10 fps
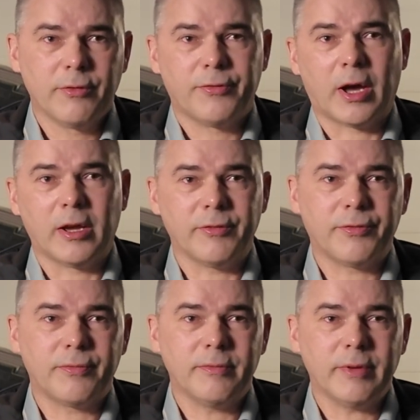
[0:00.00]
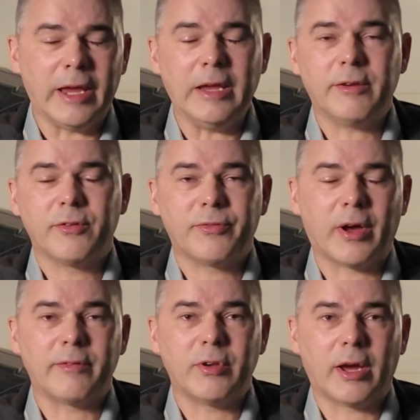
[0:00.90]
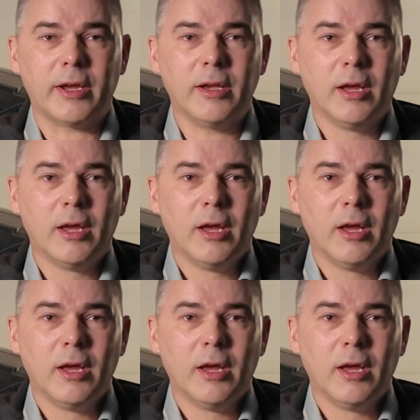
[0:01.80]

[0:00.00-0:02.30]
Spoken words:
5'8", 5'9",